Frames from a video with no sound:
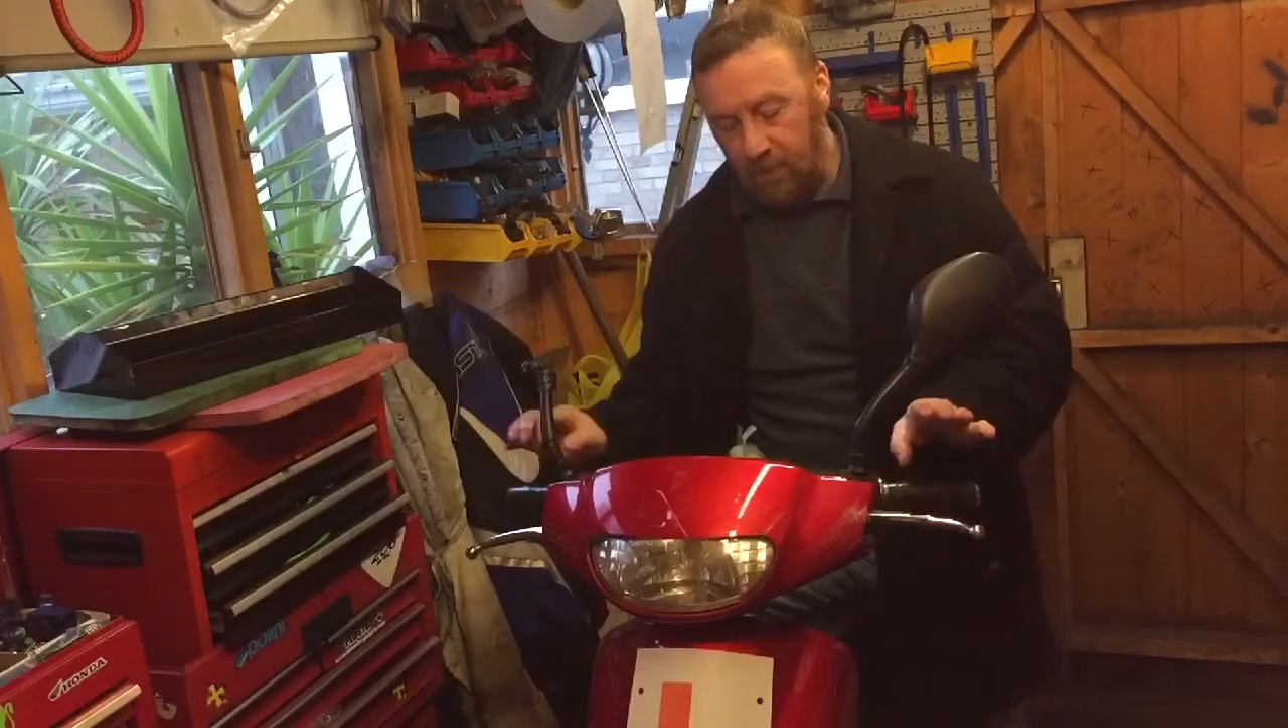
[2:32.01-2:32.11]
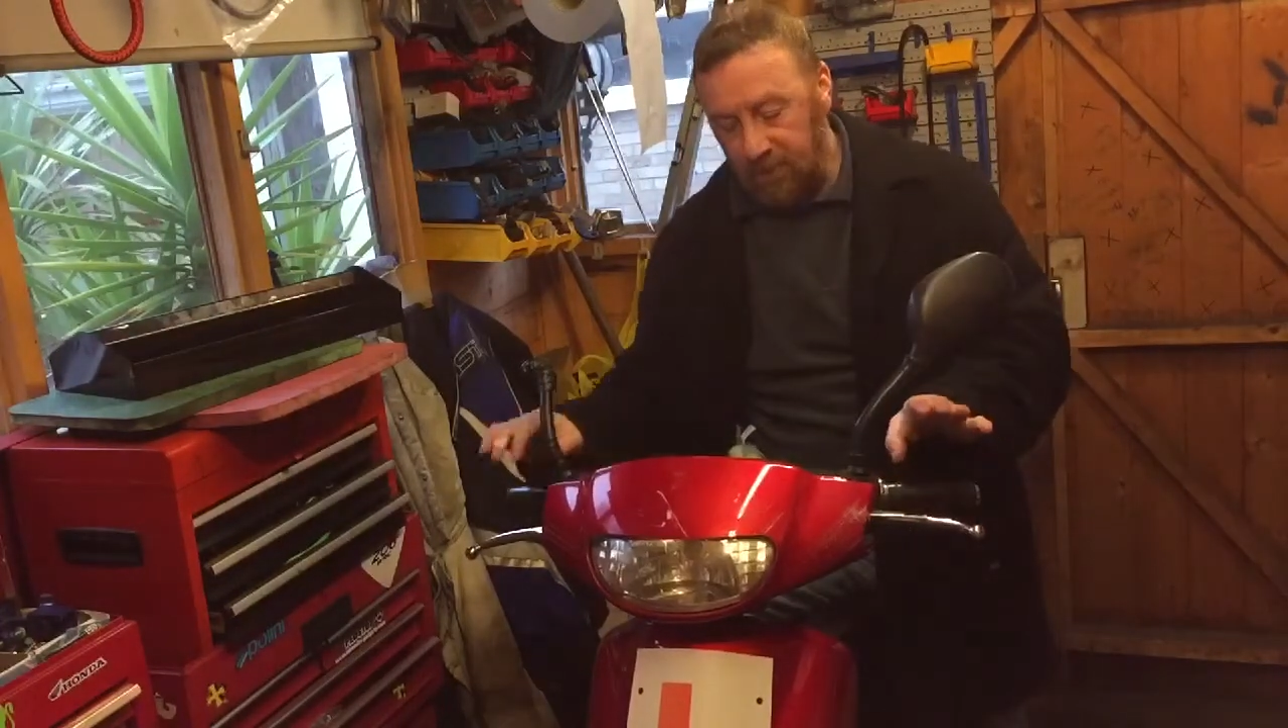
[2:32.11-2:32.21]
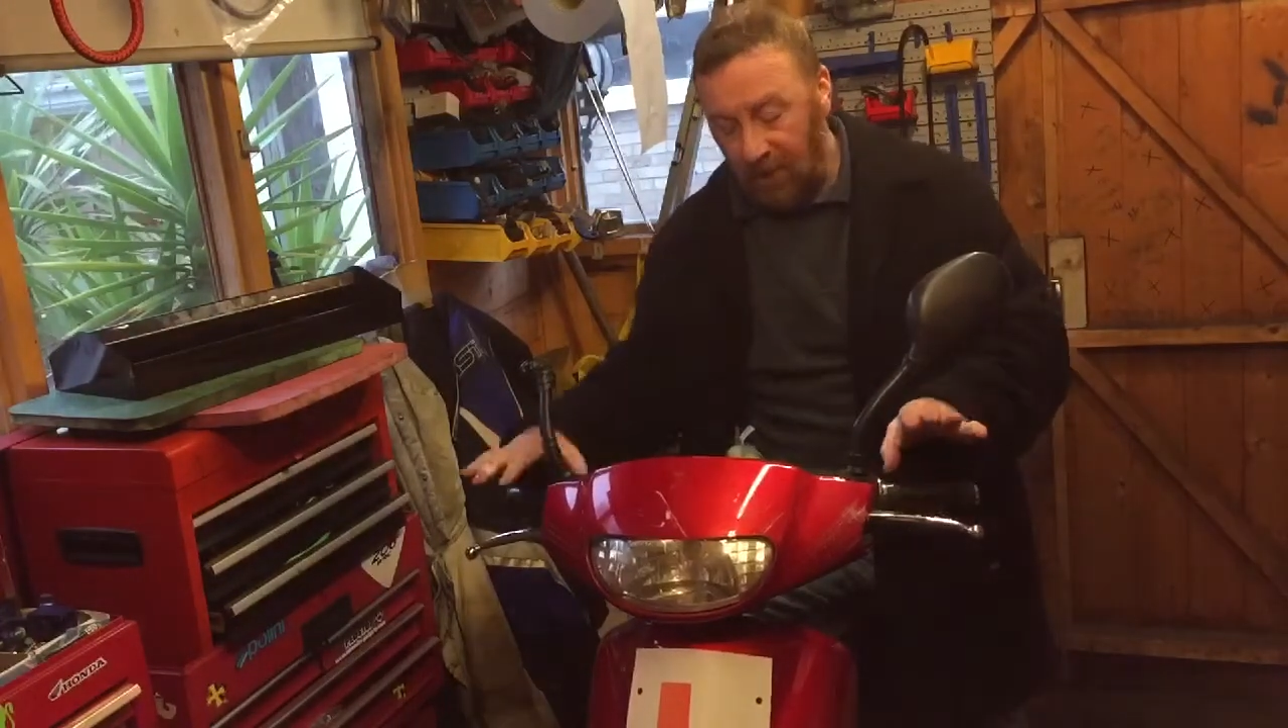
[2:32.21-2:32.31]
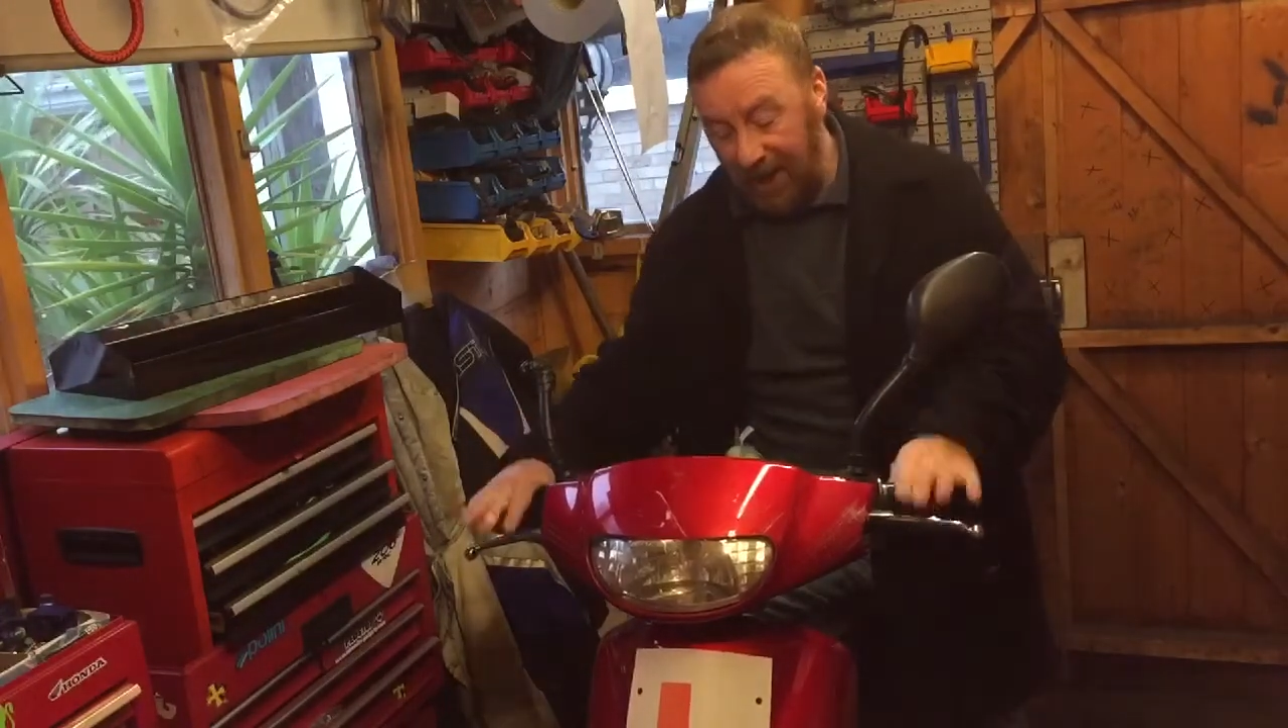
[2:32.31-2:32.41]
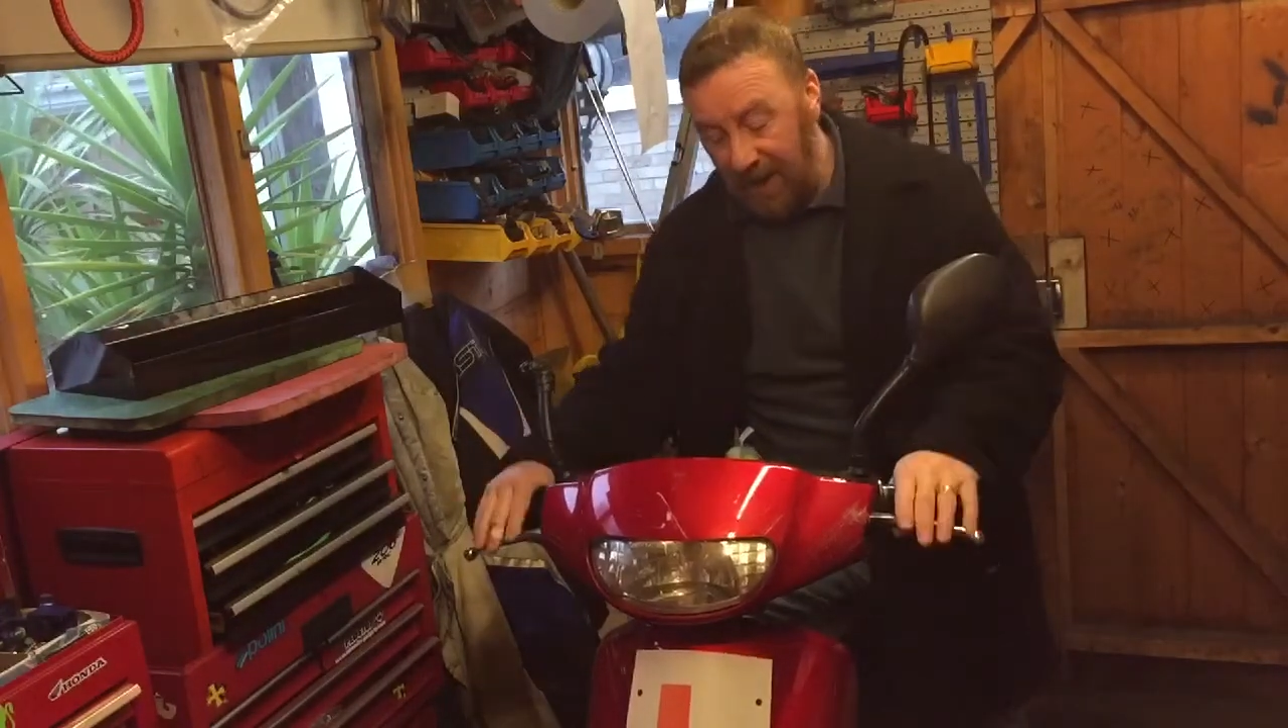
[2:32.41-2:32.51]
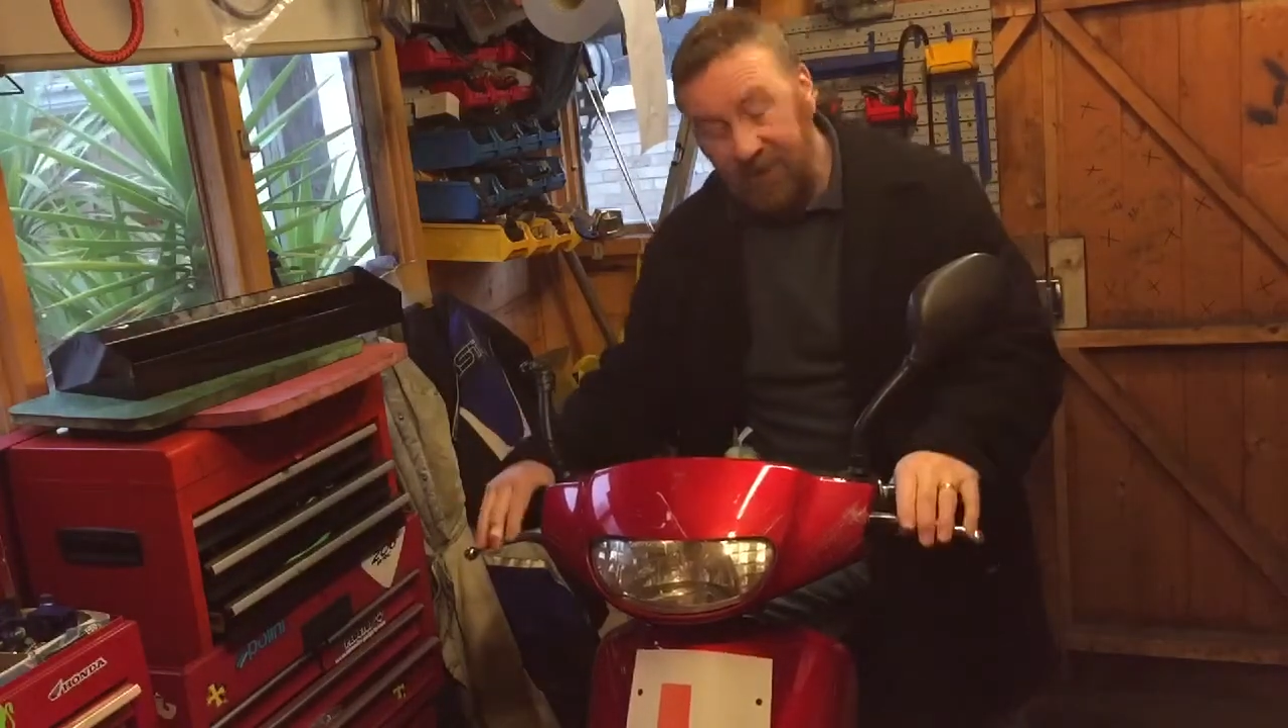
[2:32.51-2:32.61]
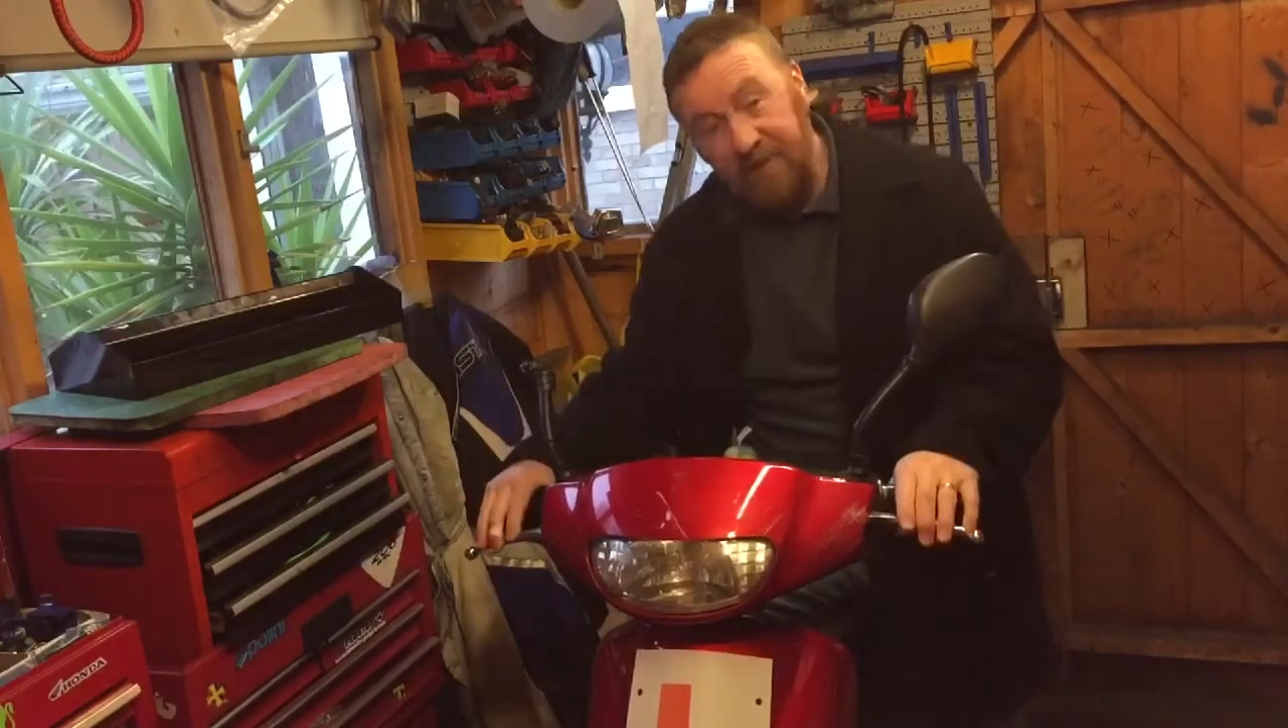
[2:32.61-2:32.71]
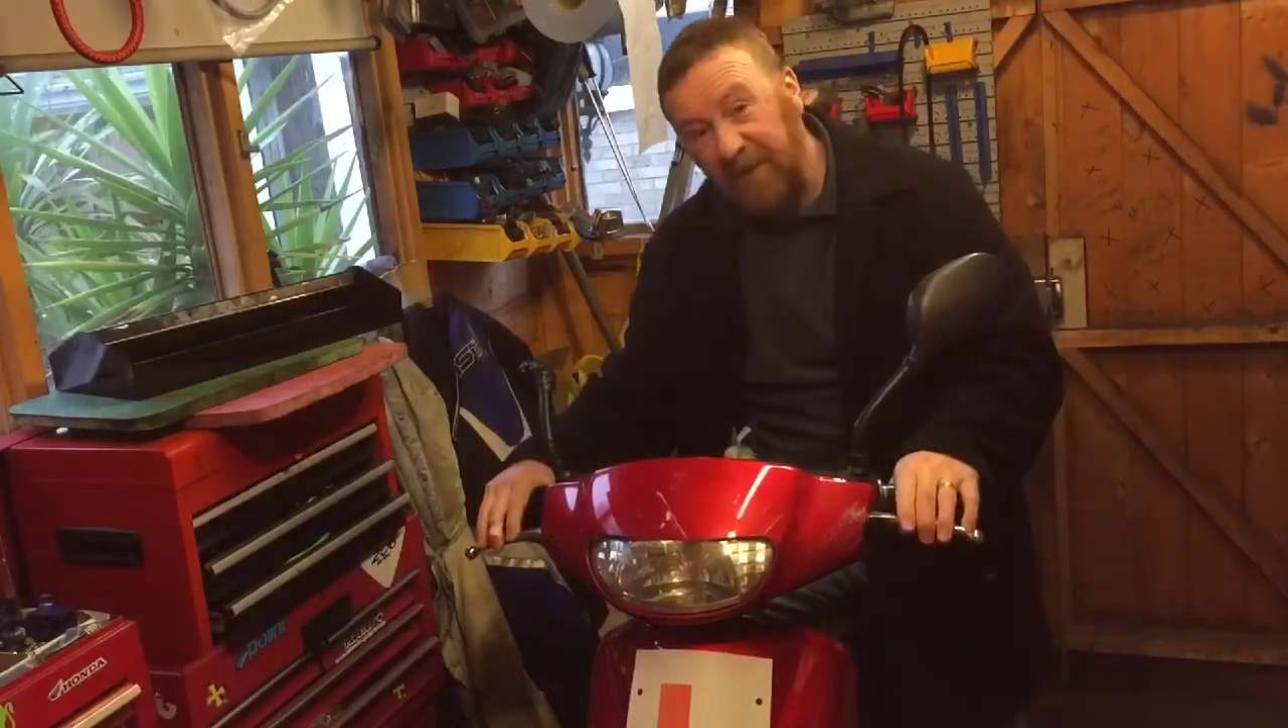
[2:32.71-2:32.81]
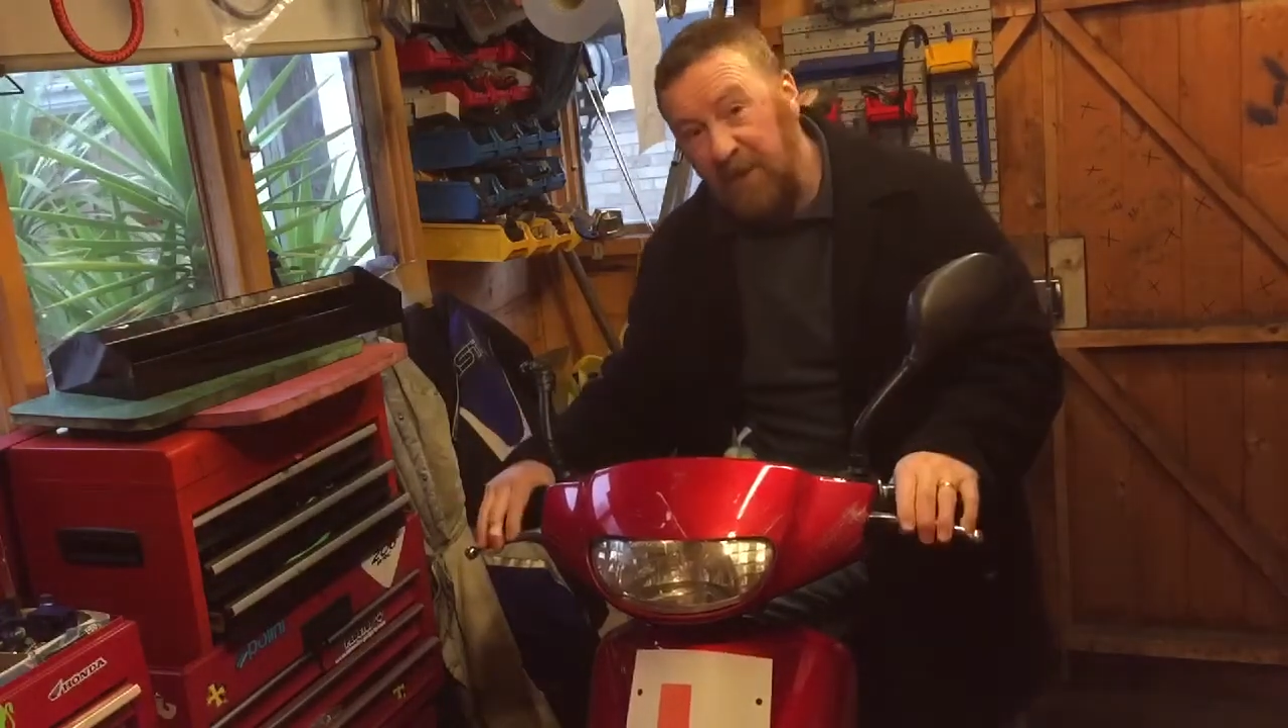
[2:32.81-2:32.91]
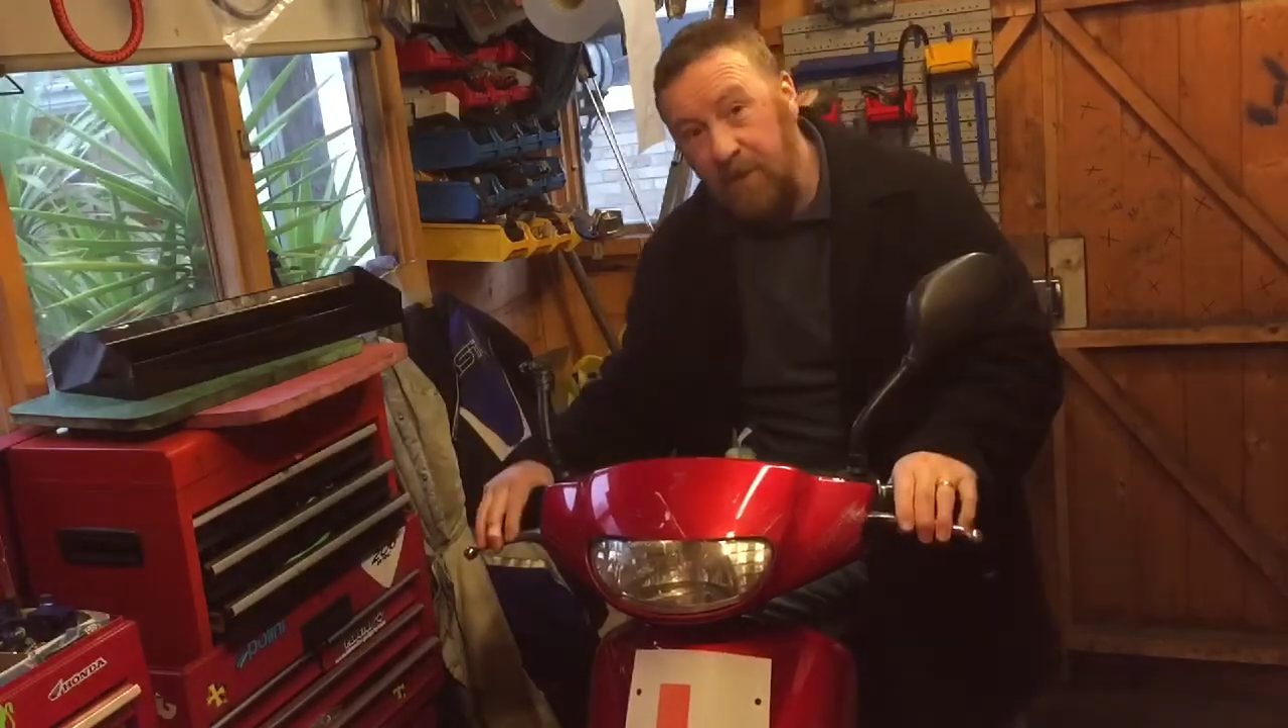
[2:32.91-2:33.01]
It's got
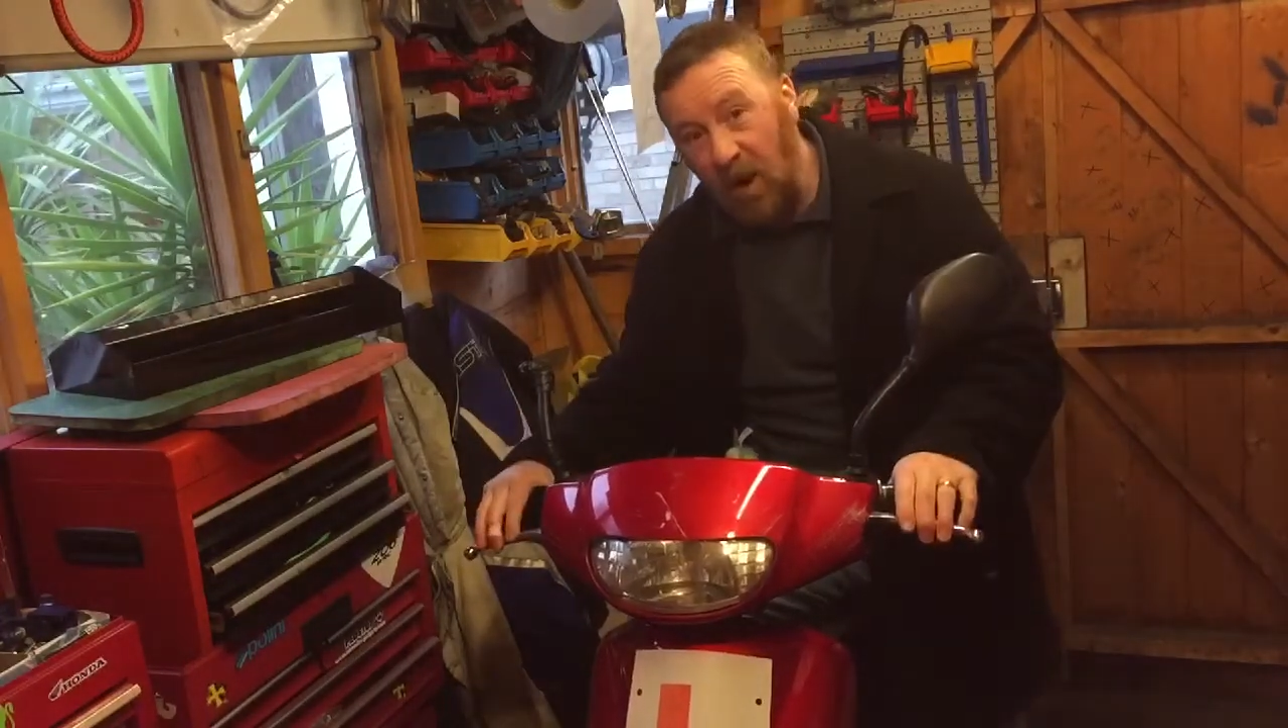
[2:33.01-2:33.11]
150